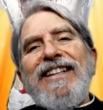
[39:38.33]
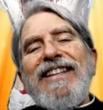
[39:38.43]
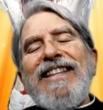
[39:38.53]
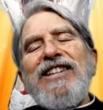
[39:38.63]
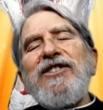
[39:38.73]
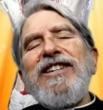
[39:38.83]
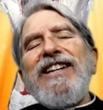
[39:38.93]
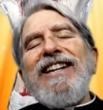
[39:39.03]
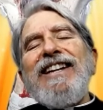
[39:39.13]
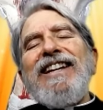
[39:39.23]
This,
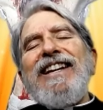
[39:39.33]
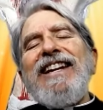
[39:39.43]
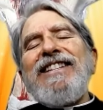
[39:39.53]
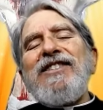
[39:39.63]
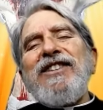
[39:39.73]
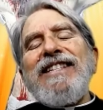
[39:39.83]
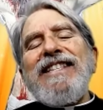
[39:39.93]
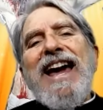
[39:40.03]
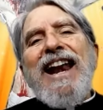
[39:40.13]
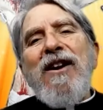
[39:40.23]
it's, it's
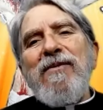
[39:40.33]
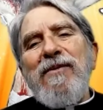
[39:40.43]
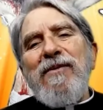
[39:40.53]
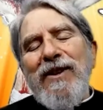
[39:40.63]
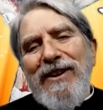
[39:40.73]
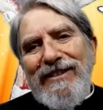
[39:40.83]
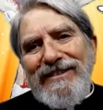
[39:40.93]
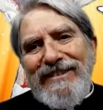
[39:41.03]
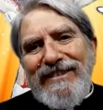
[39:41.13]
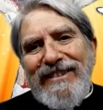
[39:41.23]
not our will.
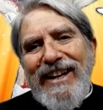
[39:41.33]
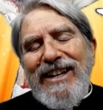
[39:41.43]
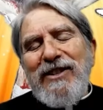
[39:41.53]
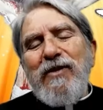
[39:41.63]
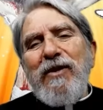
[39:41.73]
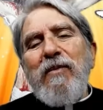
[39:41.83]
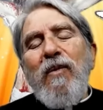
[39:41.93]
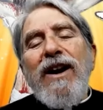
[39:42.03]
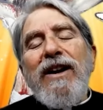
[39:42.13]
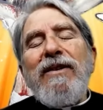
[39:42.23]
It's we're
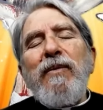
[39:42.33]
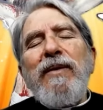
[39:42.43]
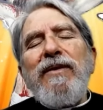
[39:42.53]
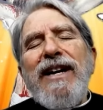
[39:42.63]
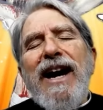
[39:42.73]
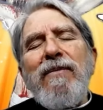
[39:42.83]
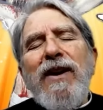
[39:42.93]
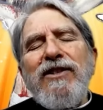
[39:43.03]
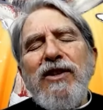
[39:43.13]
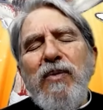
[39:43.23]
one, God wants
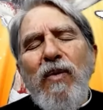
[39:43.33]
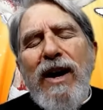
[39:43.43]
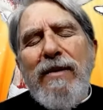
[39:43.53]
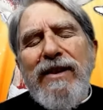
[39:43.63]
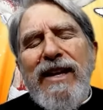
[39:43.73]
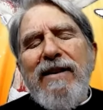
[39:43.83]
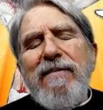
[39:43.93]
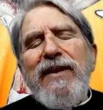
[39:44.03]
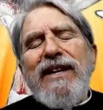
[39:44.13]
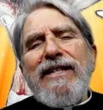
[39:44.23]
us one with him.
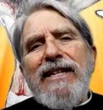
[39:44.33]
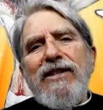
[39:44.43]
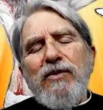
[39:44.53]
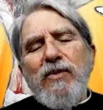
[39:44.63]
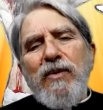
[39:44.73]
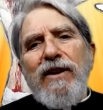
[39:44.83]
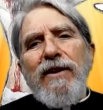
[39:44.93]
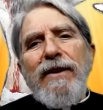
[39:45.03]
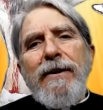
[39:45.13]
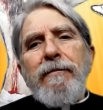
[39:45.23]
It's his will.
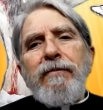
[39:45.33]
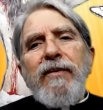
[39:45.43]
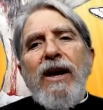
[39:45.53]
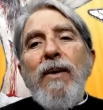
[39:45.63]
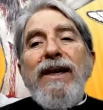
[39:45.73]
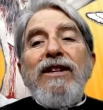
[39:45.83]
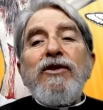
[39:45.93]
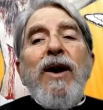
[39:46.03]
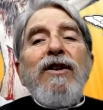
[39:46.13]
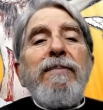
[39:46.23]
And when this
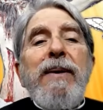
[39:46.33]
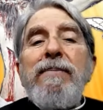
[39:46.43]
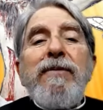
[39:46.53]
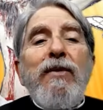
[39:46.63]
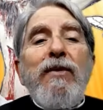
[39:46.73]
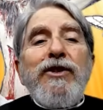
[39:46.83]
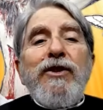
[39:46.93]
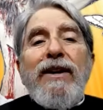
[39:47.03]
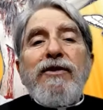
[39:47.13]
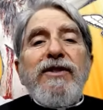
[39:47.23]
crowd of people moves to
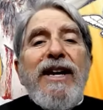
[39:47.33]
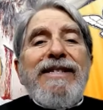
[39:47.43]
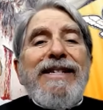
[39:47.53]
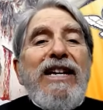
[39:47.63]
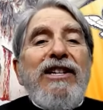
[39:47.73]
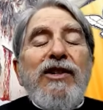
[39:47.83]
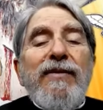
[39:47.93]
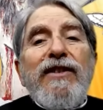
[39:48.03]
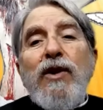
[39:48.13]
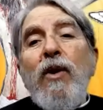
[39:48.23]
exercise each of
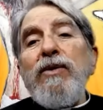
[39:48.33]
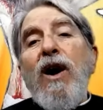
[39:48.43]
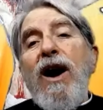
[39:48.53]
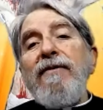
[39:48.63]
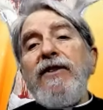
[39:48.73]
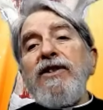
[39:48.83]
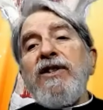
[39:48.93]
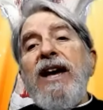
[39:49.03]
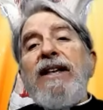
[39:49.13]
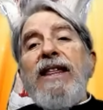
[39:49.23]
its own office,
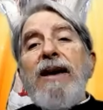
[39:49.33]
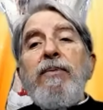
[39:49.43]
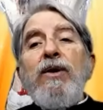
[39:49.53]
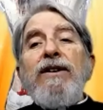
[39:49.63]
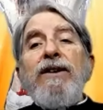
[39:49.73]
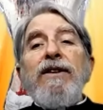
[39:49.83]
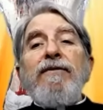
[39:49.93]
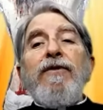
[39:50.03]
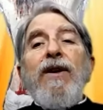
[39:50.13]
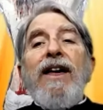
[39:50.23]
they put it the,
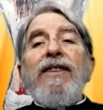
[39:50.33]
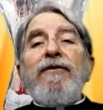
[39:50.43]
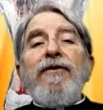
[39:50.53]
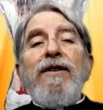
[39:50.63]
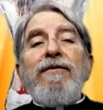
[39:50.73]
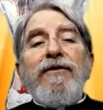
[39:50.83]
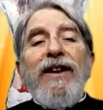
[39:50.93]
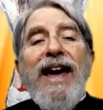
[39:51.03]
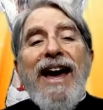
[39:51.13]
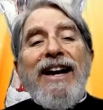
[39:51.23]
on the front
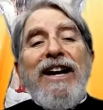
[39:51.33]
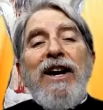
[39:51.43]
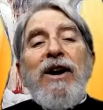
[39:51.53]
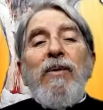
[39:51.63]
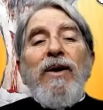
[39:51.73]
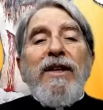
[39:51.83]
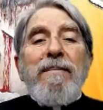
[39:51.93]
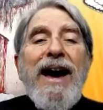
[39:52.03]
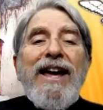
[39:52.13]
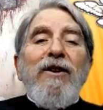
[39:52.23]
flag with the
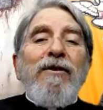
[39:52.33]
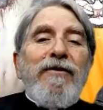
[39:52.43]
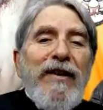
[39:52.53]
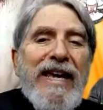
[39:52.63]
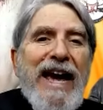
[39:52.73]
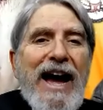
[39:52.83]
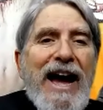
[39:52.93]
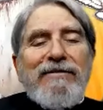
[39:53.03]
motto Fiat.